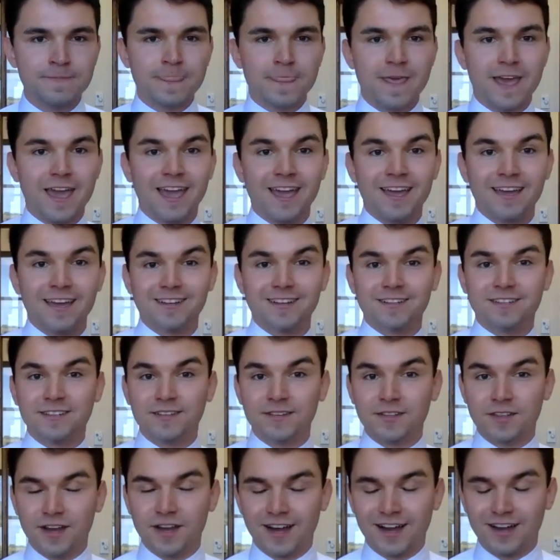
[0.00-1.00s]
And
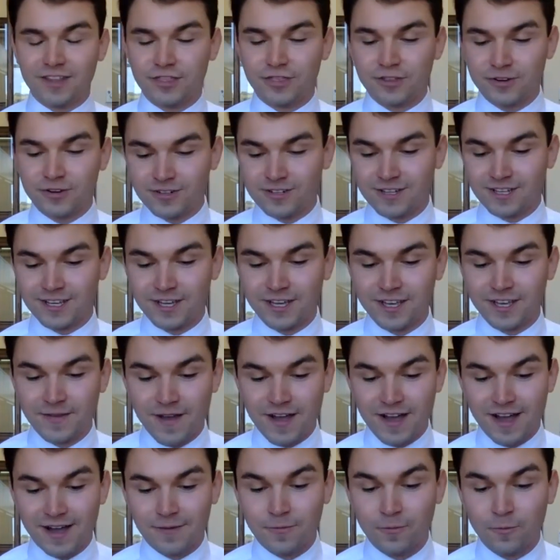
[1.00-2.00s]

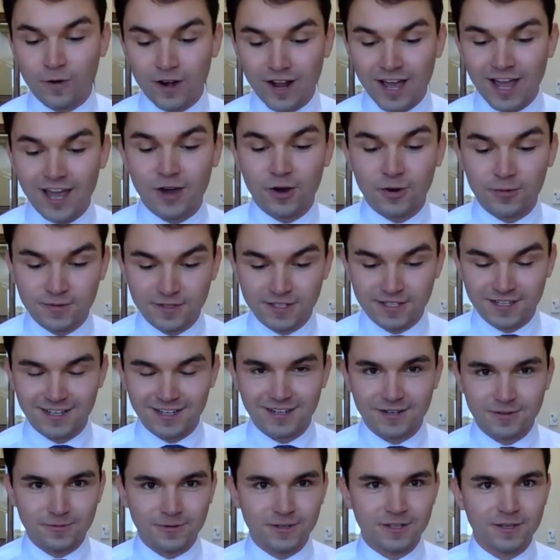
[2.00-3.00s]
thirdly, what I hope
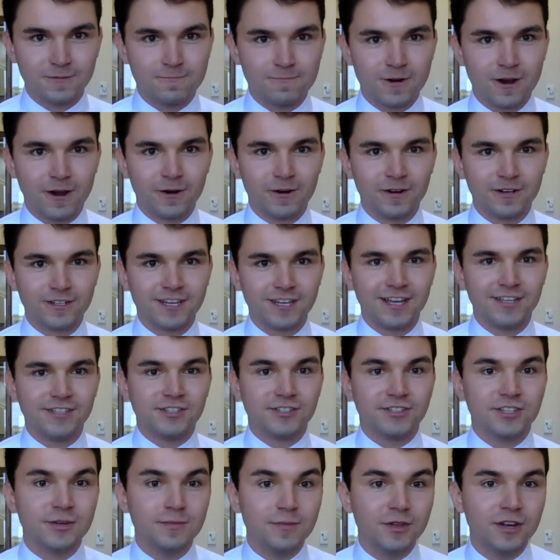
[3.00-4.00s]
to really prioritize
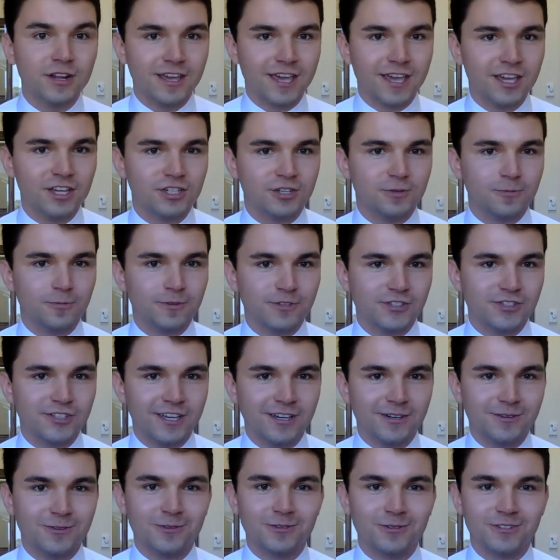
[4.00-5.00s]
is communication with
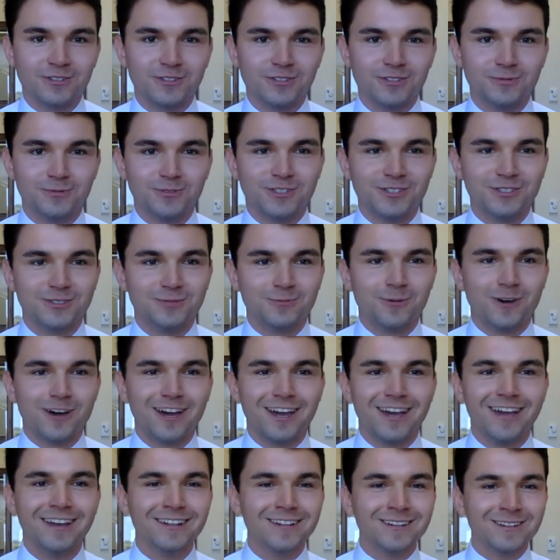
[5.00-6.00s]
stakeholders, which is
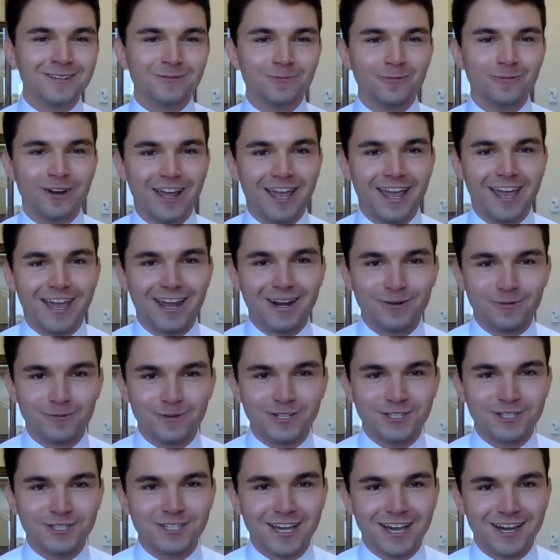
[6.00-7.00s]
why when Anna
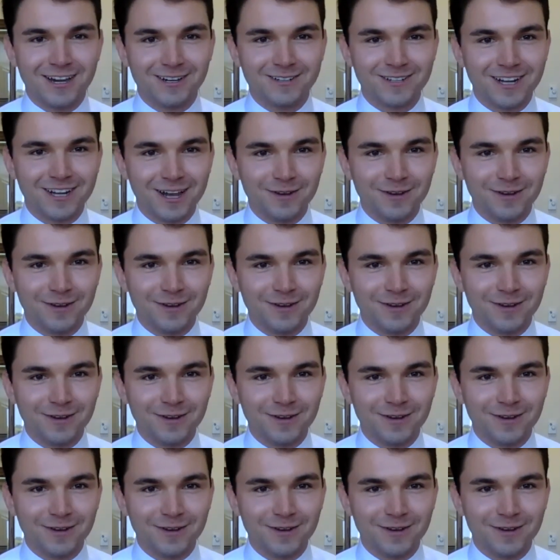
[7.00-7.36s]
reached out, I